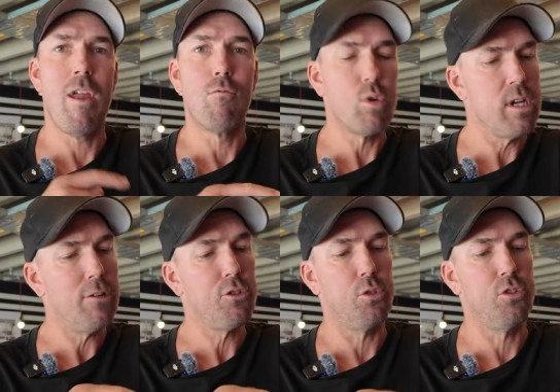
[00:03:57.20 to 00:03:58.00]
And the
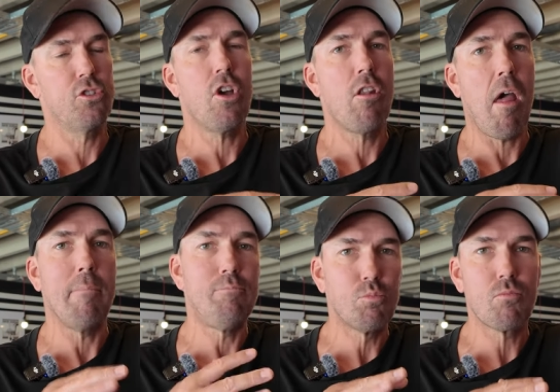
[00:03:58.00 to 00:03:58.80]
Royale sauce is kind of
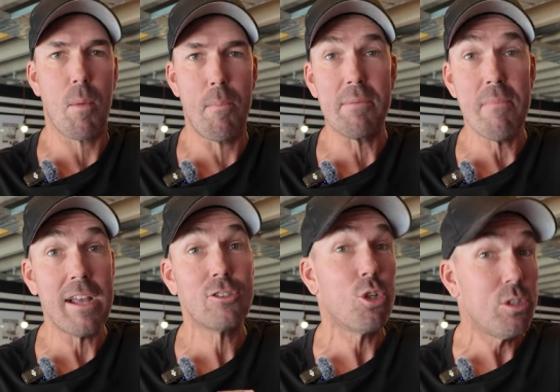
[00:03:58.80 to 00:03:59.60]
like Big
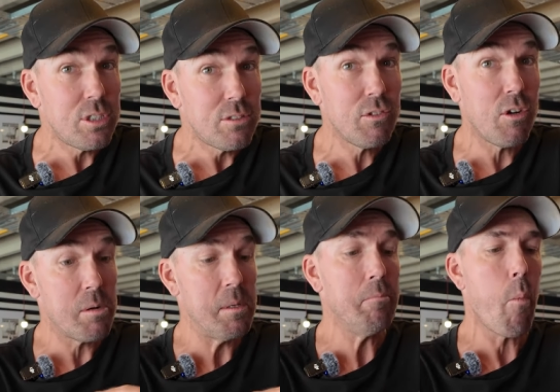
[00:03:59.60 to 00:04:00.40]
Mac sauce, you know
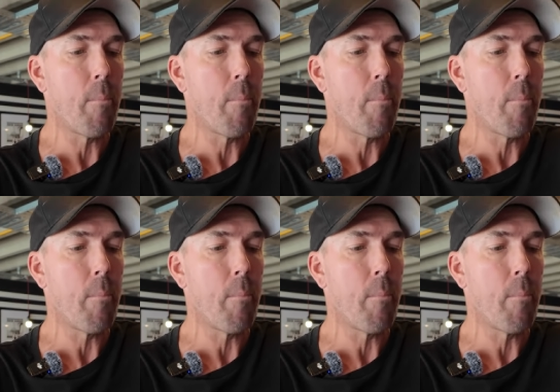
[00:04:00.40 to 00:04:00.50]
what I mean?